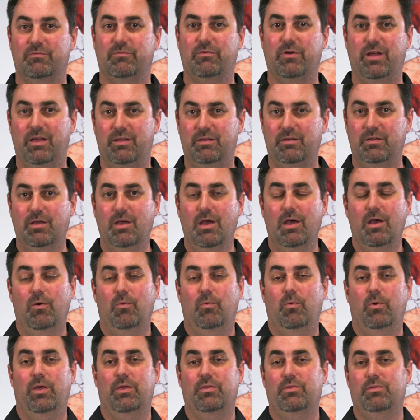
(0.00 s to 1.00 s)
event
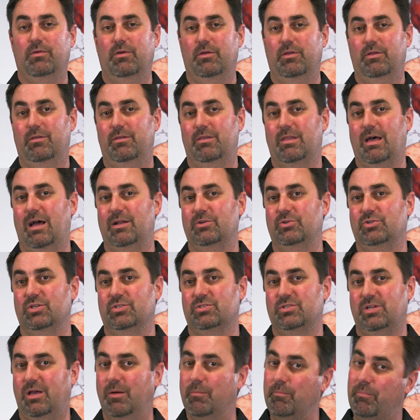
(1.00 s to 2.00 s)
with not
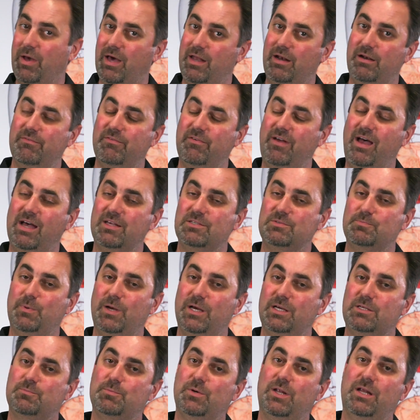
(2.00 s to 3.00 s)
just competitive
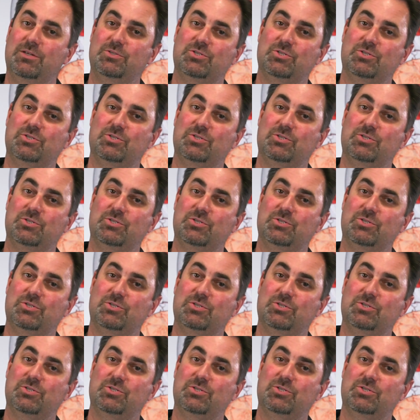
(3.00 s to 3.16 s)
aspects, but